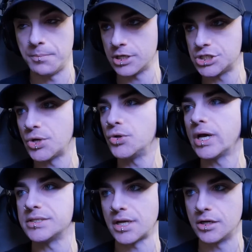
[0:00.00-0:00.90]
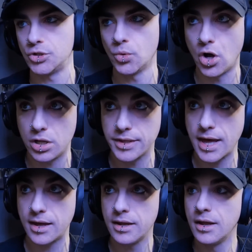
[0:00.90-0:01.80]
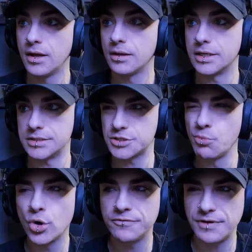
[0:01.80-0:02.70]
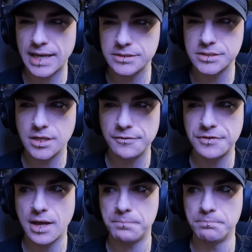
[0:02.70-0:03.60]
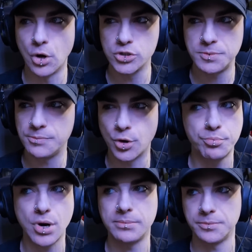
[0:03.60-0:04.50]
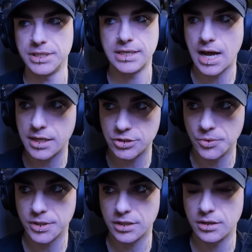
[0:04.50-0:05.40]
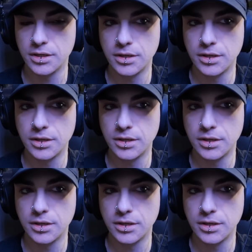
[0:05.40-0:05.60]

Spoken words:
I'm going to show you guys how to do all that because it's more advanced stuff that most people are probably not doing.